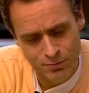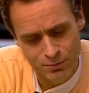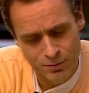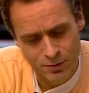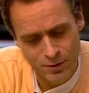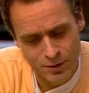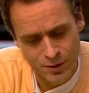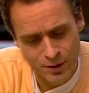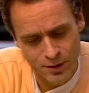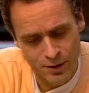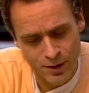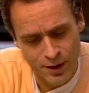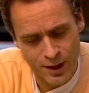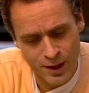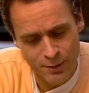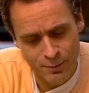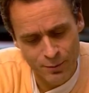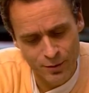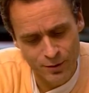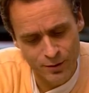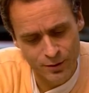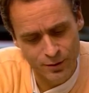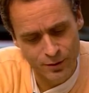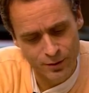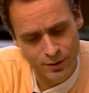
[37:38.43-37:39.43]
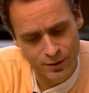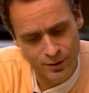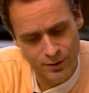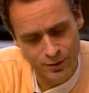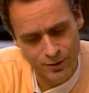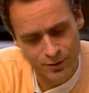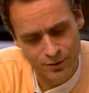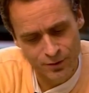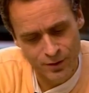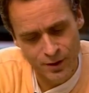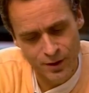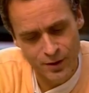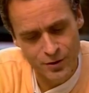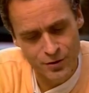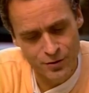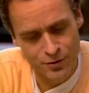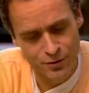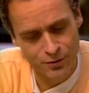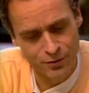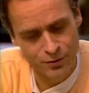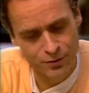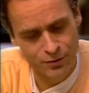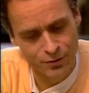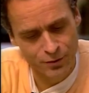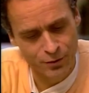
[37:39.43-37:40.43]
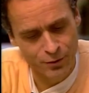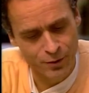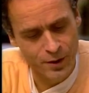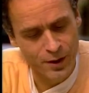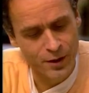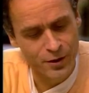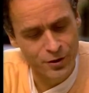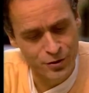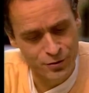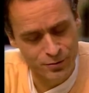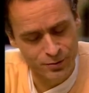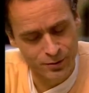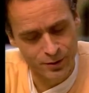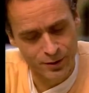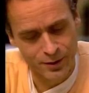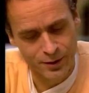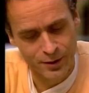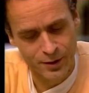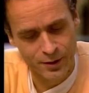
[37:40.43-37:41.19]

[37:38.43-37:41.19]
It, it, happened in stages, gradually.